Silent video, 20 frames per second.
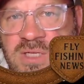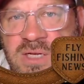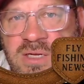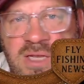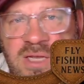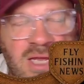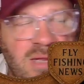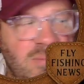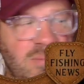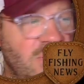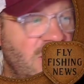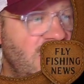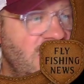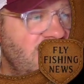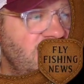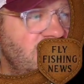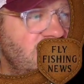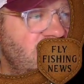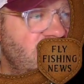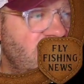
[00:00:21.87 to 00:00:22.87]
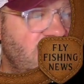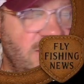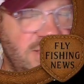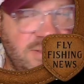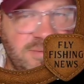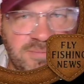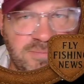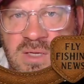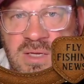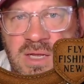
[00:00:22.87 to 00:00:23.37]
Again, my name's
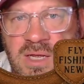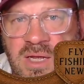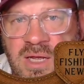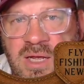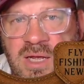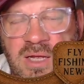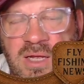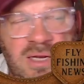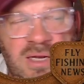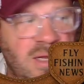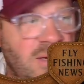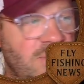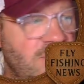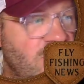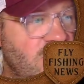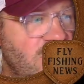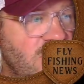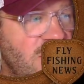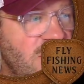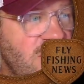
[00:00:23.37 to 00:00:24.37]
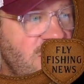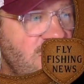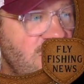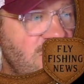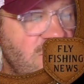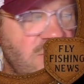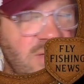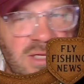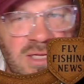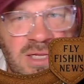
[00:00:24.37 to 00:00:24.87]
Greg, and I'm bringing
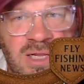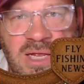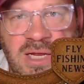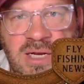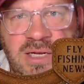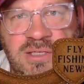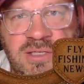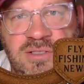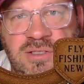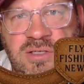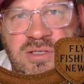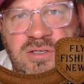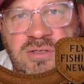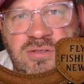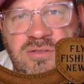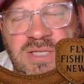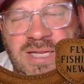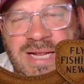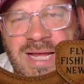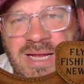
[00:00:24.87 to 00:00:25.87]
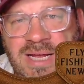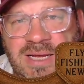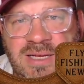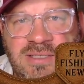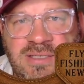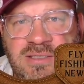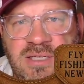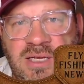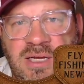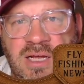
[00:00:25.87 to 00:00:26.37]
you the latest news that I
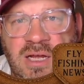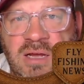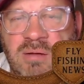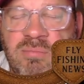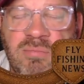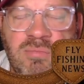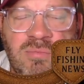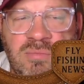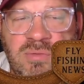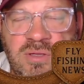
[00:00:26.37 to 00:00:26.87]
can dig up